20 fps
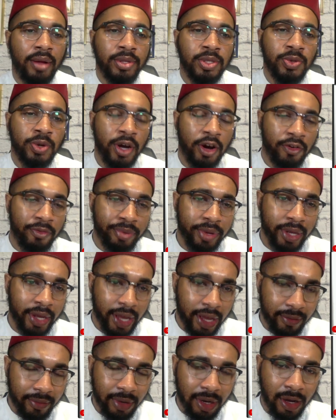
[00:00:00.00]
12
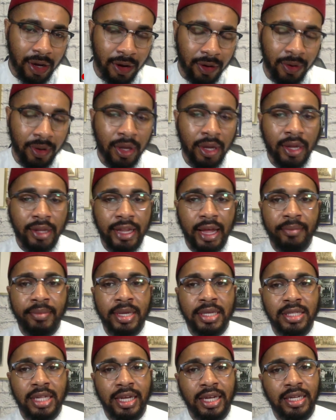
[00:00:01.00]
p.m.? No, that
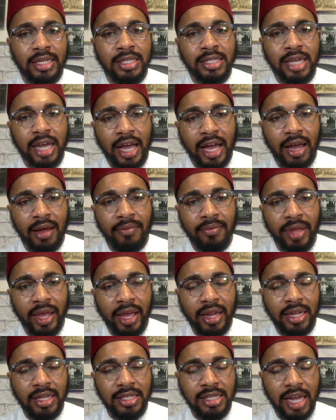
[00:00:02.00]
means the end of time. The
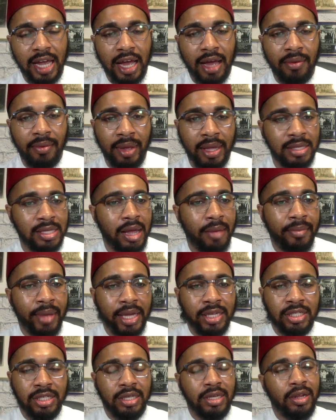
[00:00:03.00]
end of time, as I
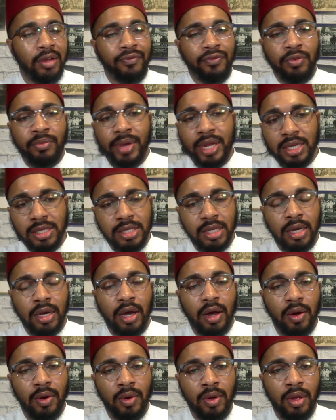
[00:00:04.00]
mentioned a few minutes
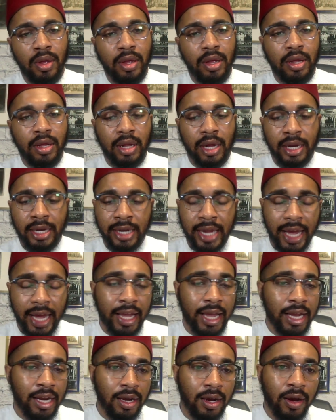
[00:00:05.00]
ago, a
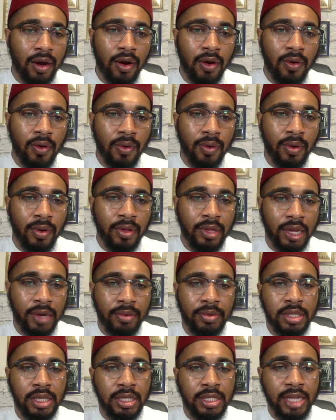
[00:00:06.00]
decade ago, there
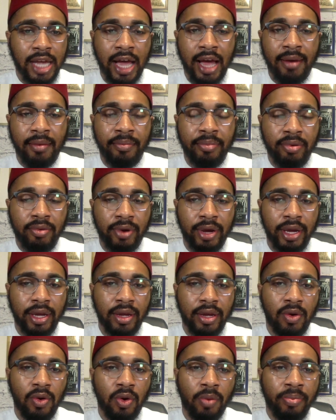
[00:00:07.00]
was a time point
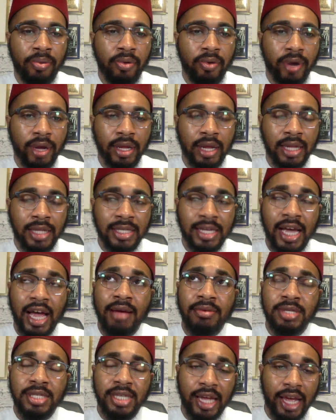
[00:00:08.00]
or point, a
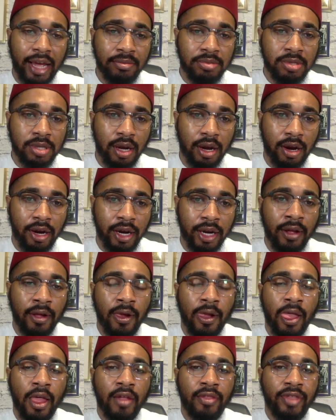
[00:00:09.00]
time stamp, sorry,
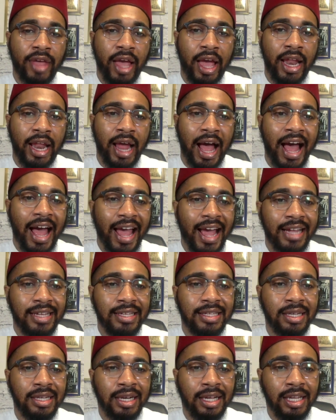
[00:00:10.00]
that I had
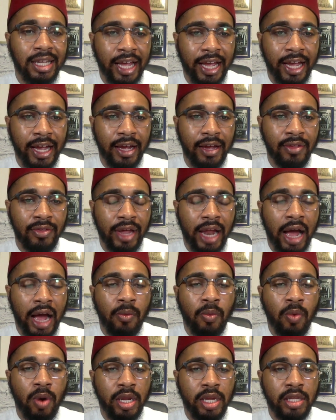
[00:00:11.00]
to declare that I
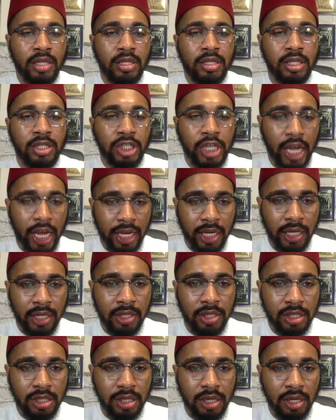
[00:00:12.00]
wanted to
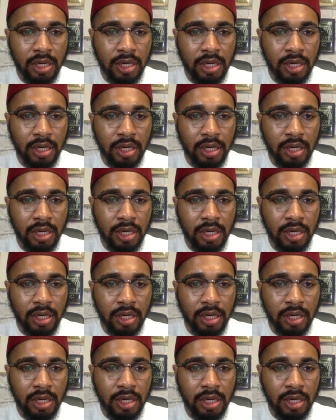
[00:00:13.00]
change,